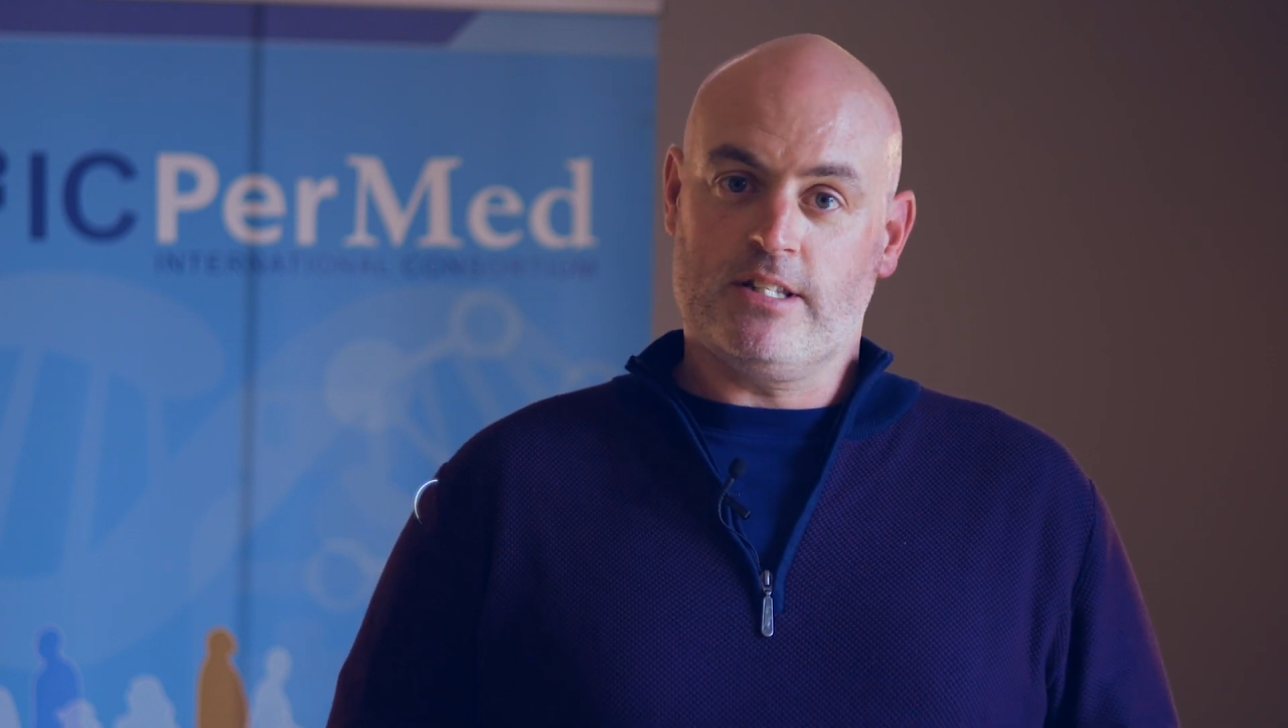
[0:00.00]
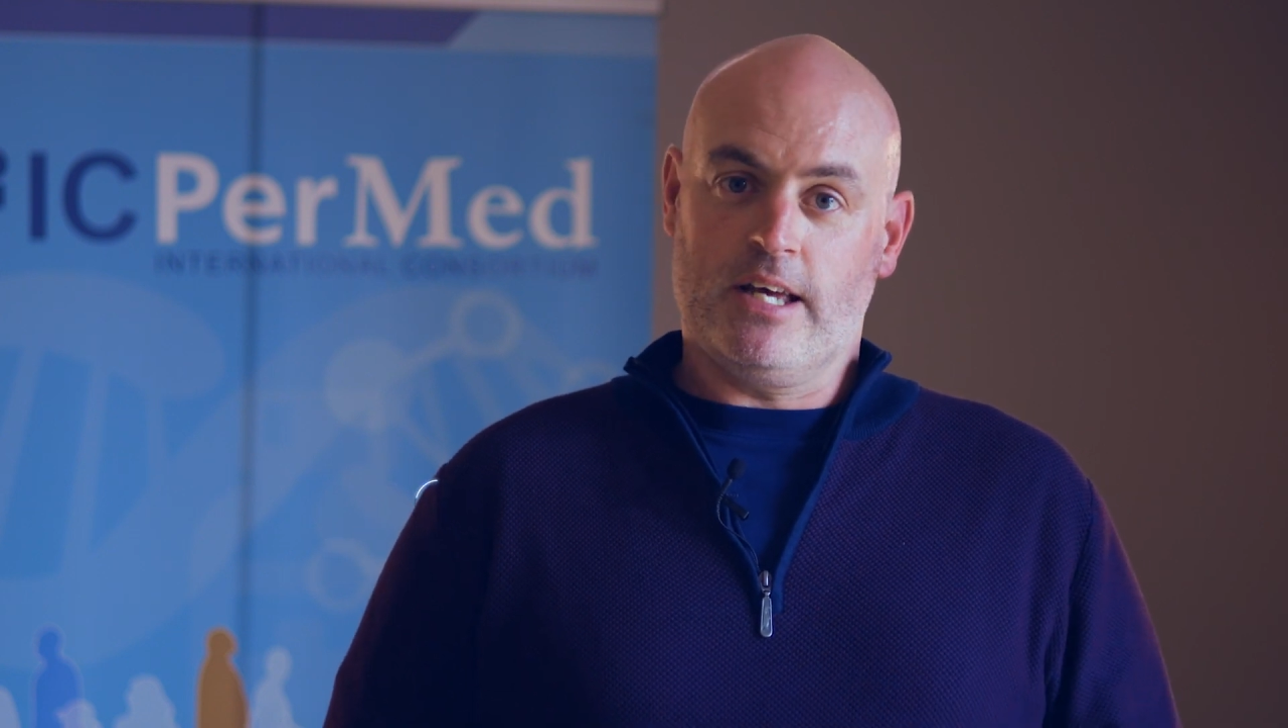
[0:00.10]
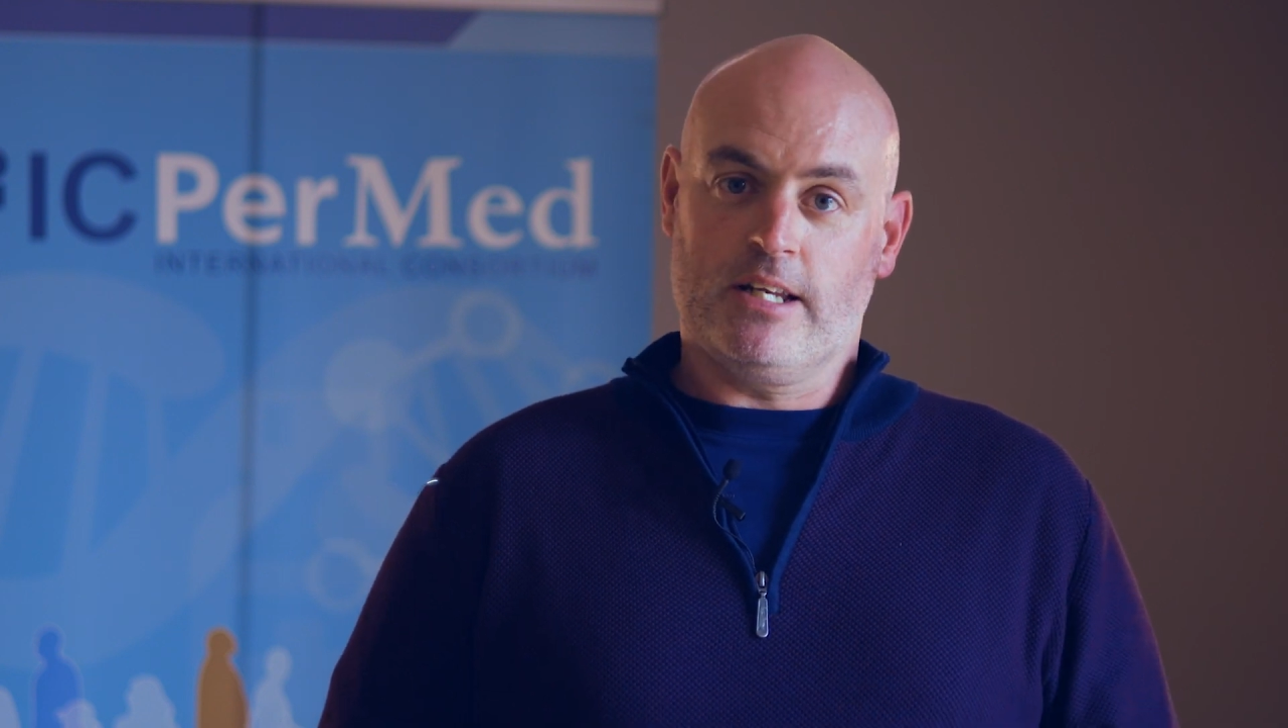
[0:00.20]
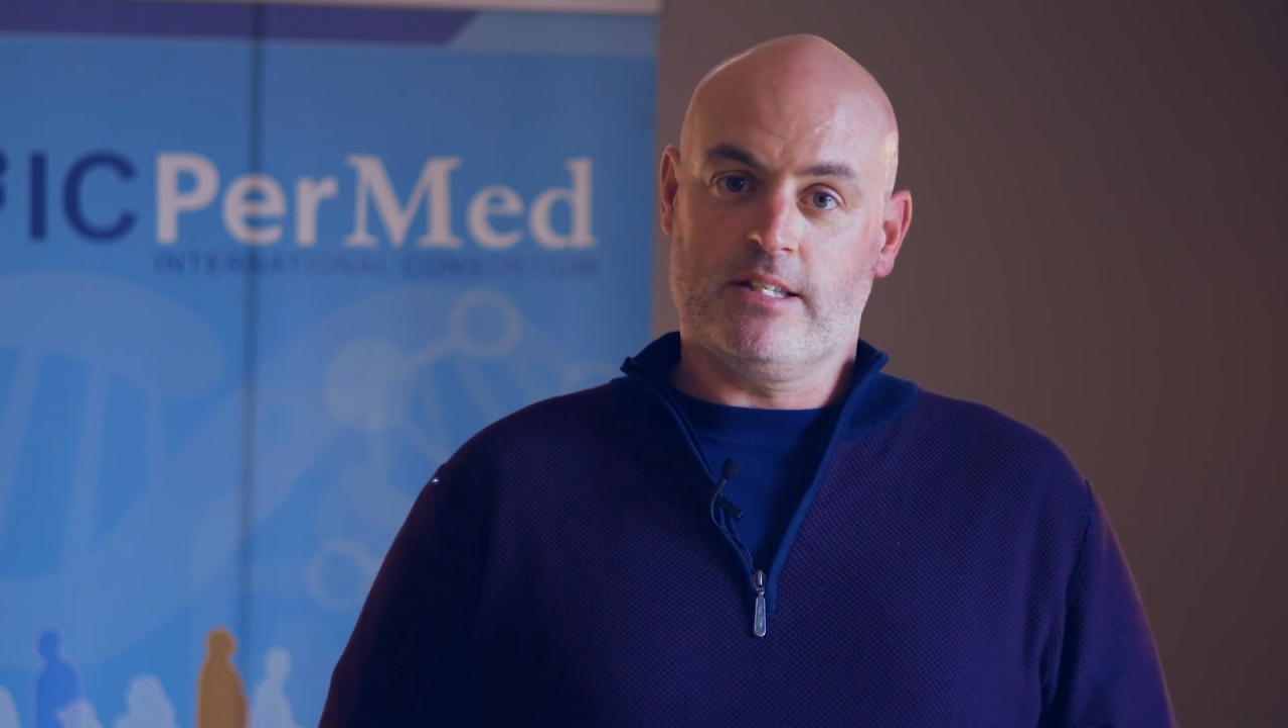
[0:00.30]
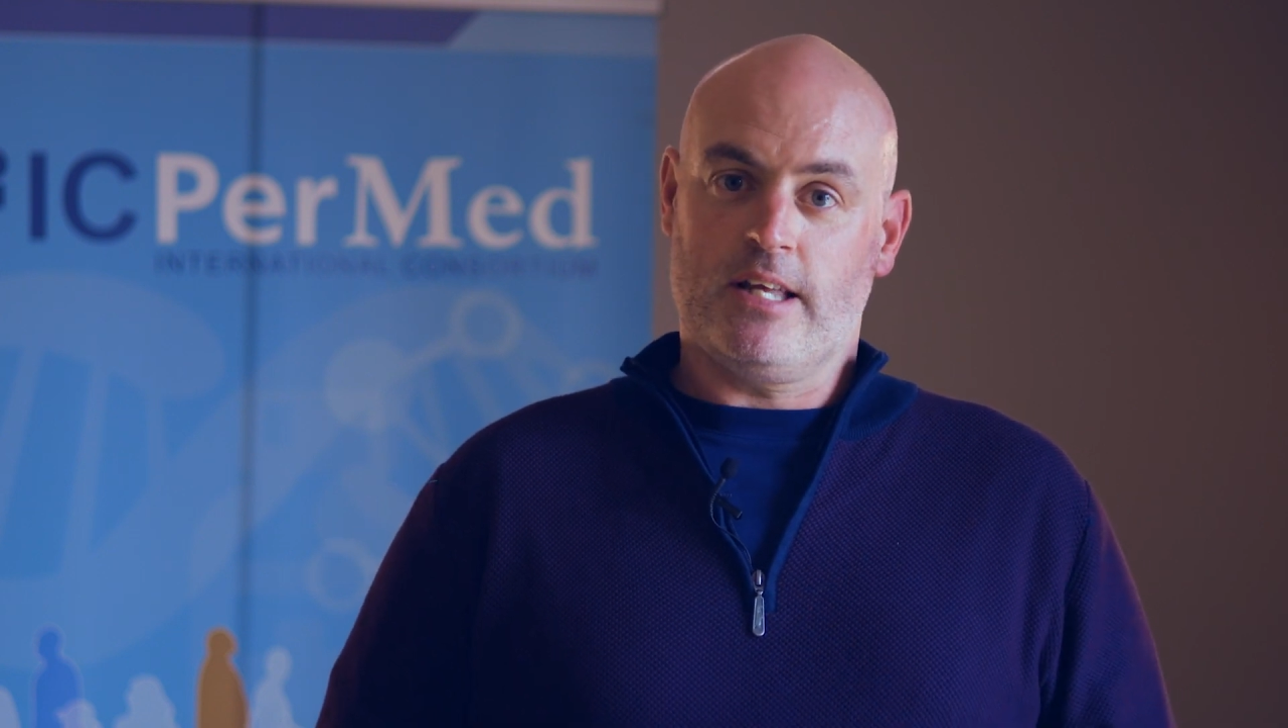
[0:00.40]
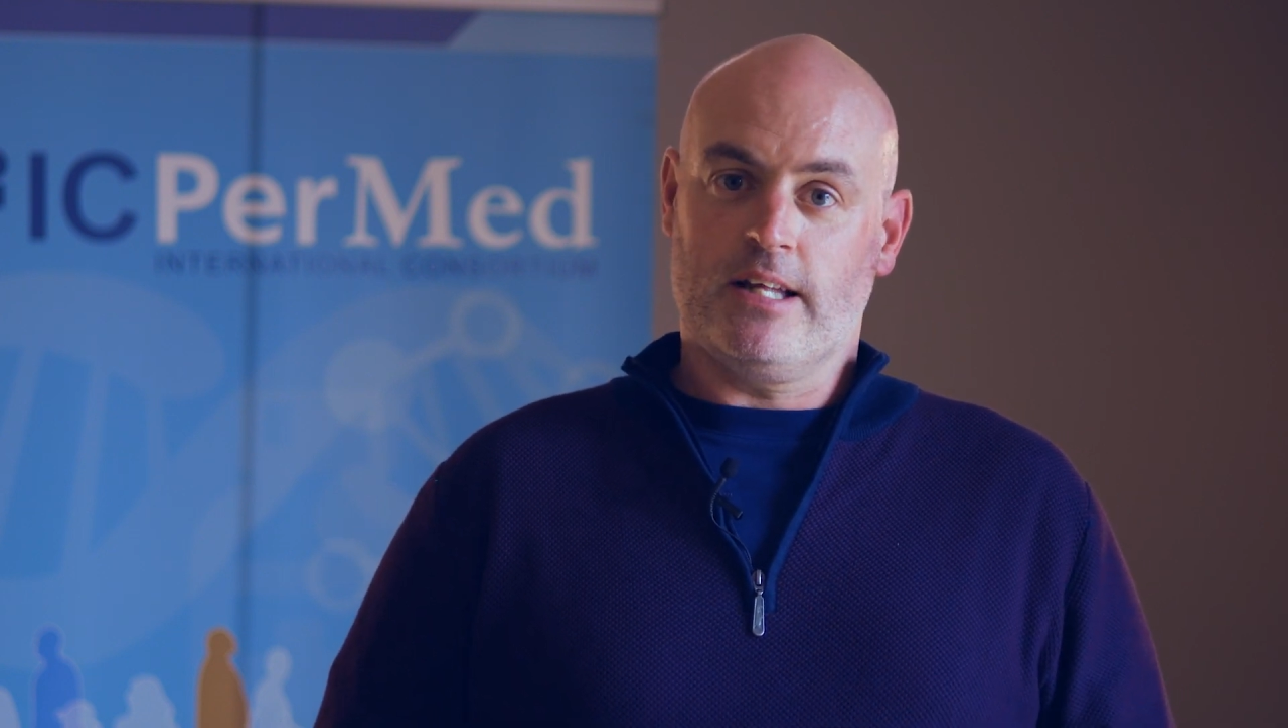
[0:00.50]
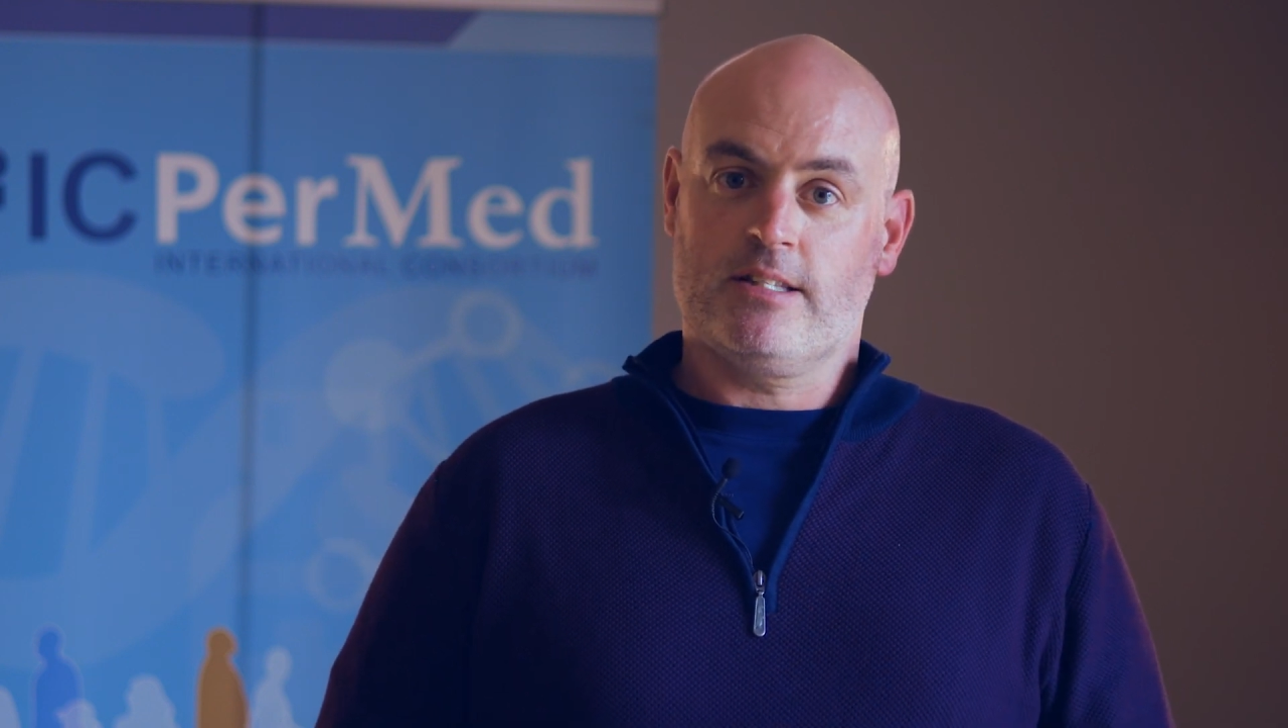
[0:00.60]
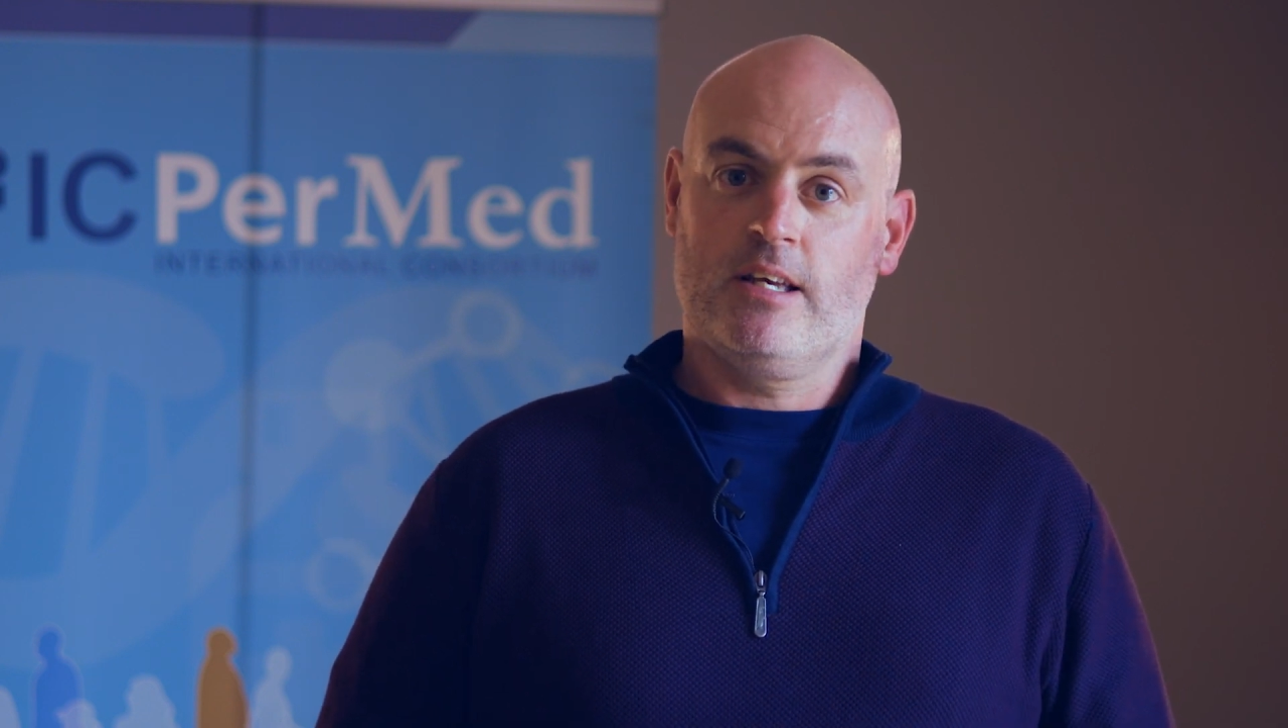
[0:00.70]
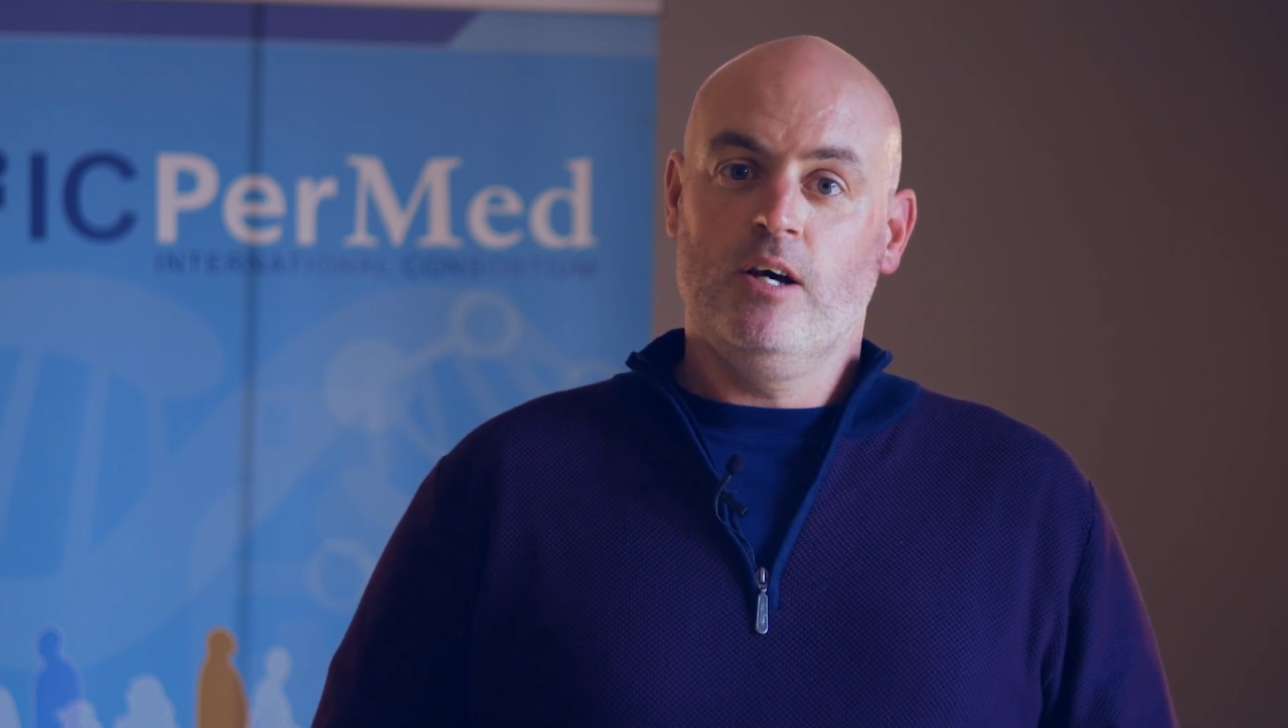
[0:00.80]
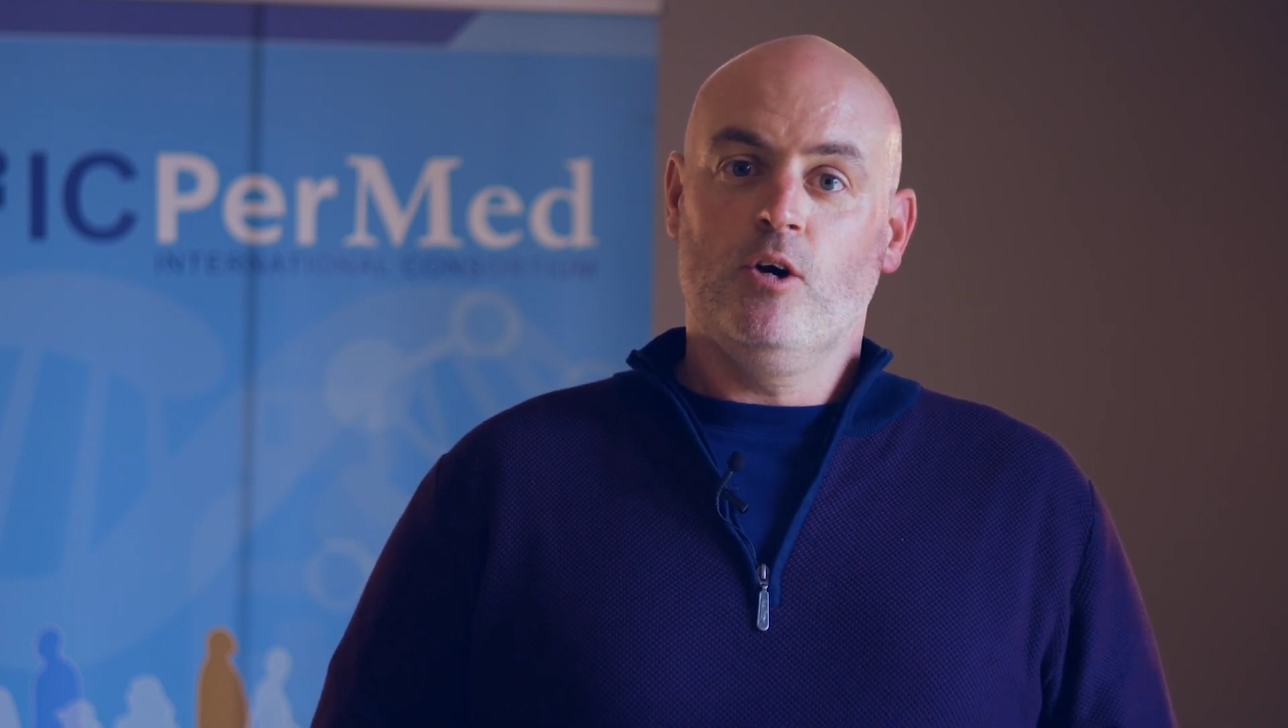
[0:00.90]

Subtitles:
data sets,